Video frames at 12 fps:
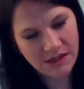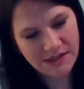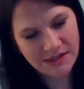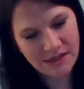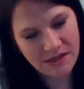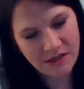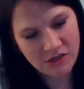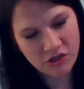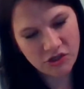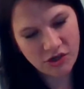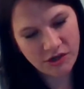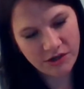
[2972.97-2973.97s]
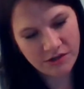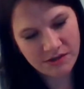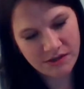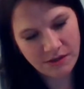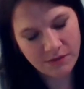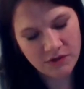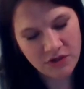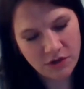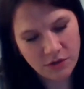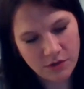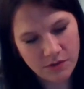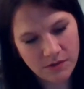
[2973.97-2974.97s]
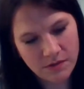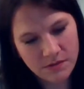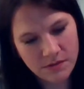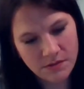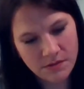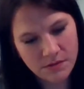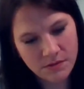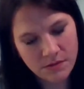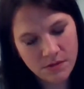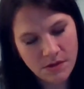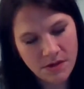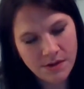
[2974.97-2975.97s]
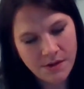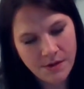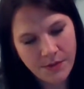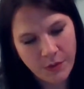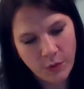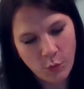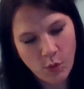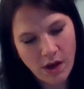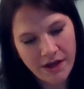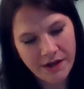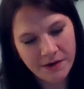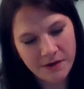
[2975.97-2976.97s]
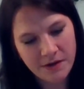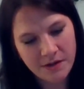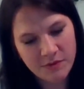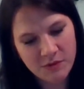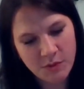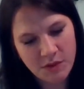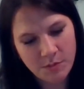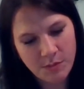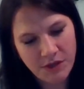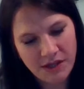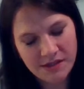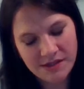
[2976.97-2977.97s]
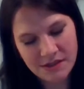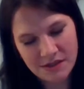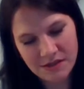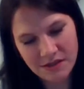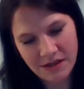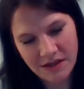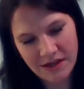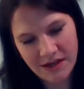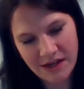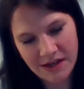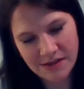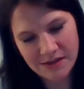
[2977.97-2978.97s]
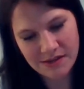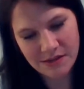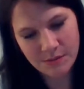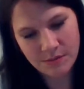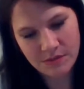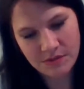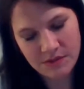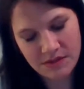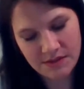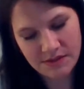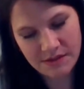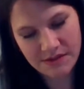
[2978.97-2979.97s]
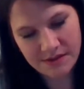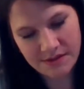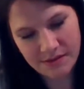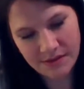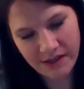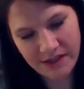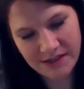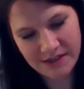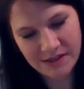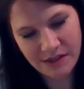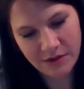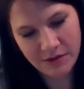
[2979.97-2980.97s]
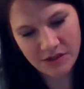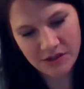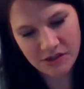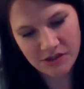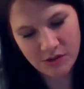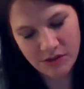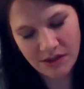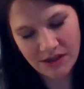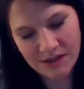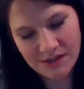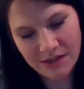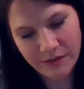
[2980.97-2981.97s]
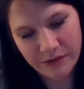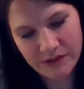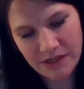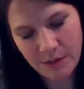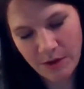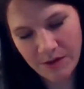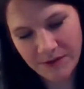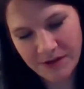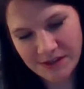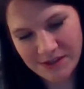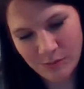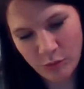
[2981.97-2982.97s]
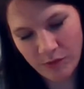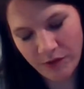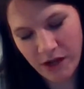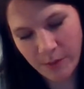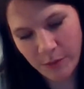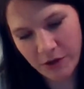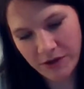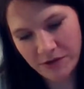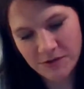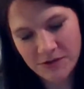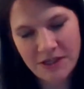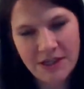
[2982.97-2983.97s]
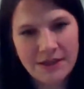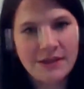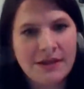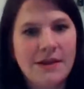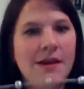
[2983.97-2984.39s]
It's like a darker silver tone. The wire in between the beads does look like it has some like discoloration to it, like the silver has come off and it's more of a copper color underneath.